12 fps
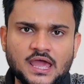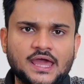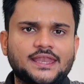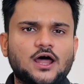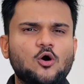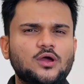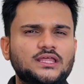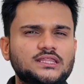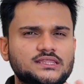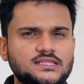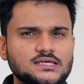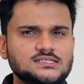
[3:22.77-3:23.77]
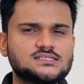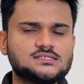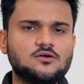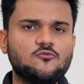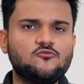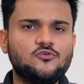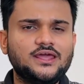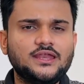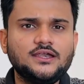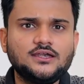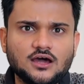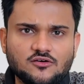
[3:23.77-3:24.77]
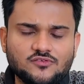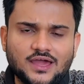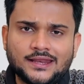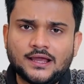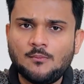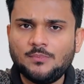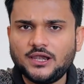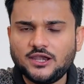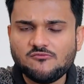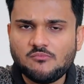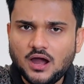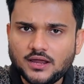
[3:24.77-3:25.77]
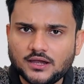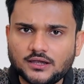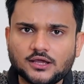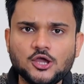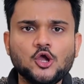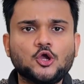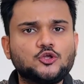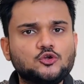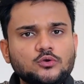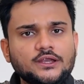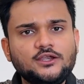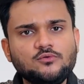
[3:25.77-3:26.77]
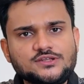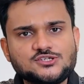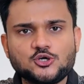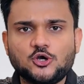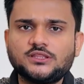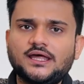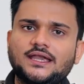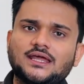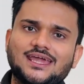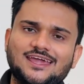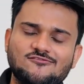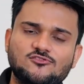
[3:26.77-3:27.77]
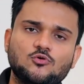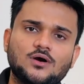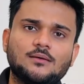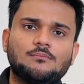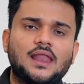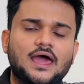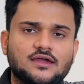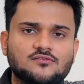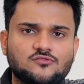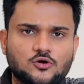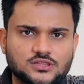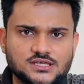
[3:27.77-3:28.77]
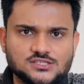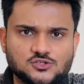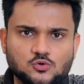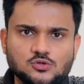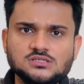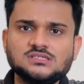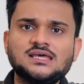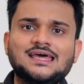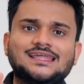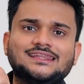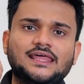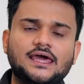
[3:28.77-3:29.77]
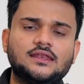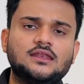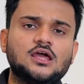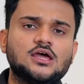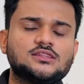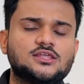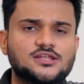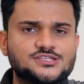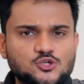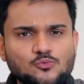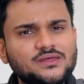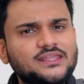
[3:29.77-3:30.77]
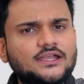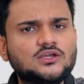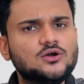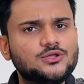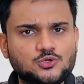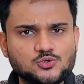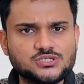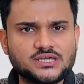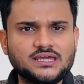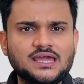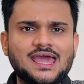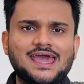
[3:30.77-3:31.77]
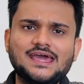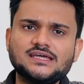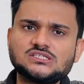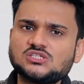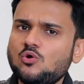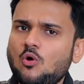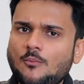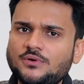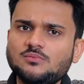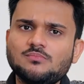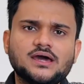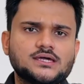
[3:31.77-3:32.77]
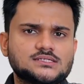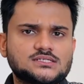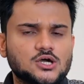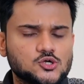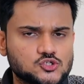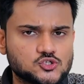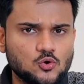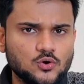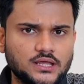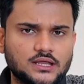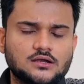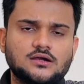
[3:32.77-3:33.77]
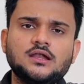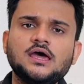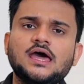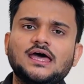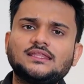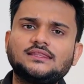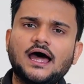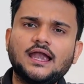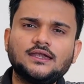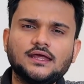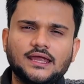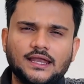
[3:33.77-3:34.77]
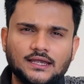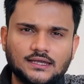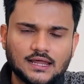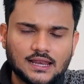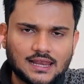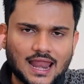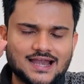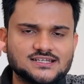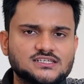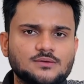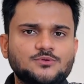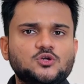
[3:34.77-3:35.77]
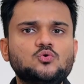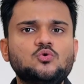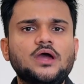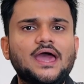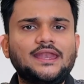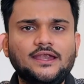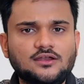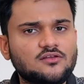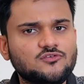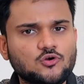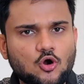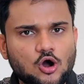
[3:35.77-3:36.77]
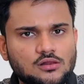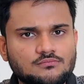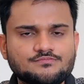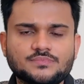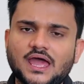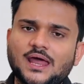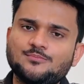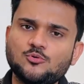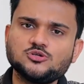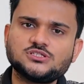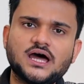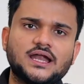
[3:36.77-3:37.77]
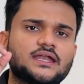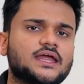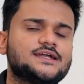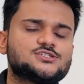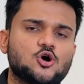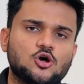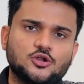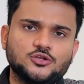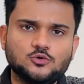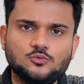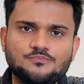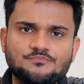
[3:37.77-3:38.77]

Now, in this very tough and competitive market, you need to ensure that if you are applying for these roles, then the resume that you are using is so optimized, so tailored that it lands up you an interview call, and post that, it's all on you.